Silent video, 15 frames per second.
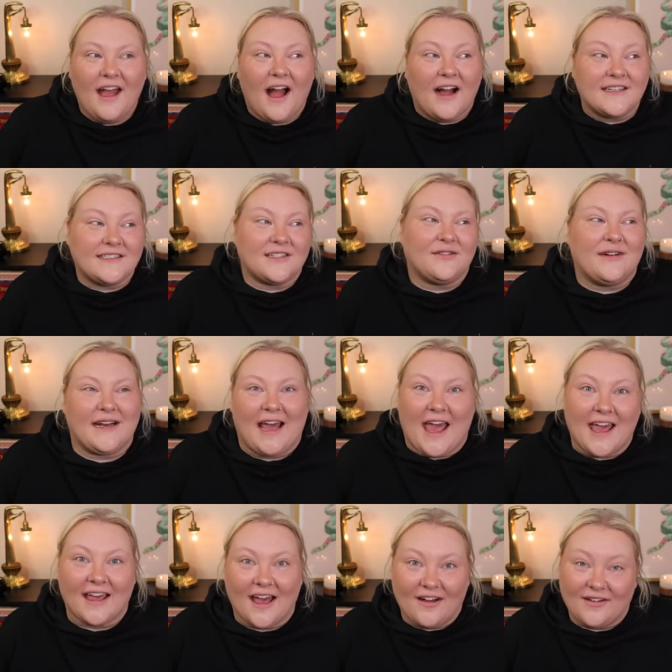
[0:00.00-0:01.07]
I still want to
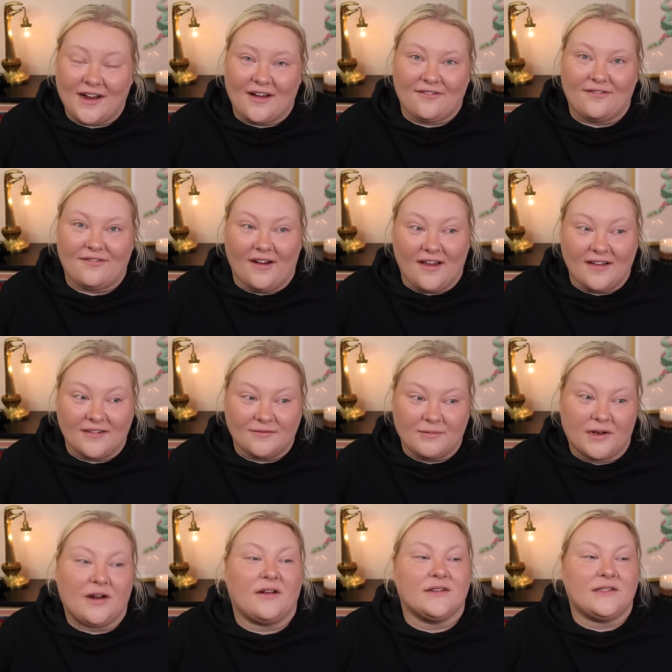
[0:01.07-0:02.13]
hang out and have fun,
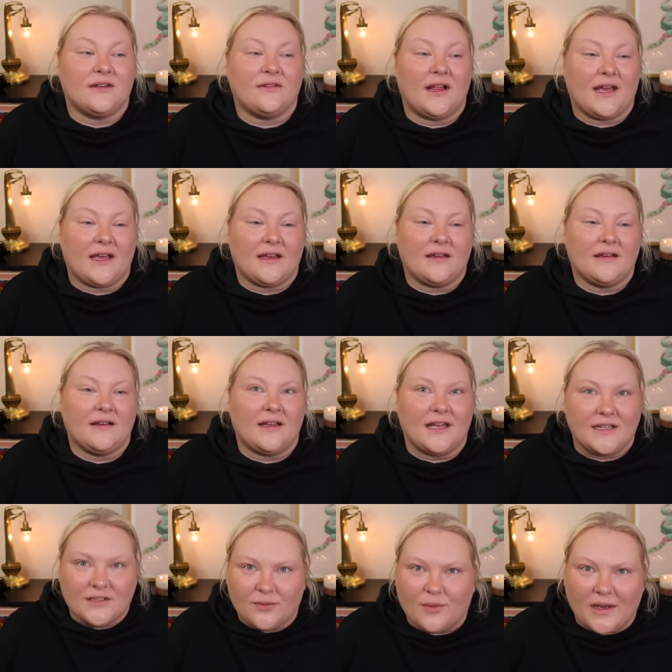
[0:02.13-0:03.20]
but also like
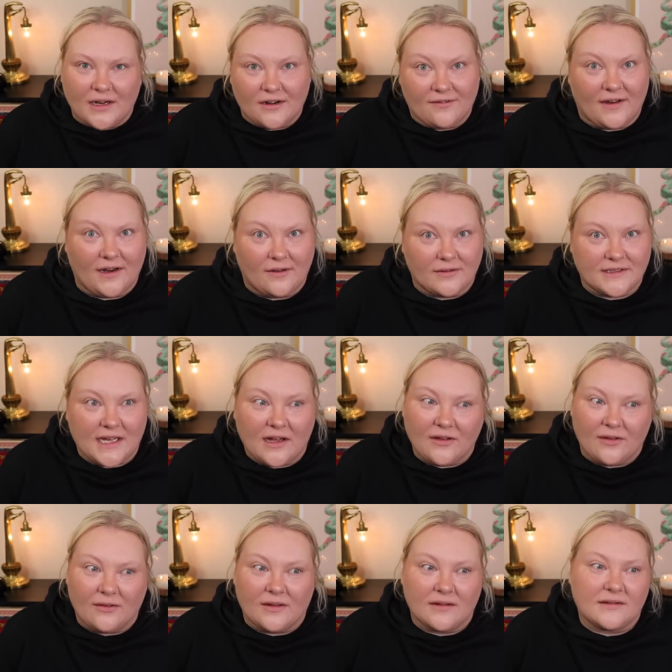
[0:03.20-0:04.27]
it's weird if I don't tell
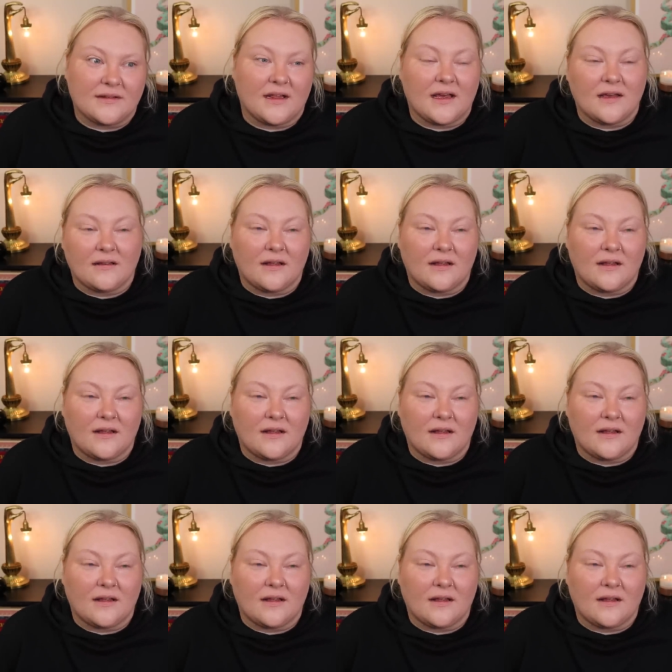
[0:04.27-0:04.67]
you this thing.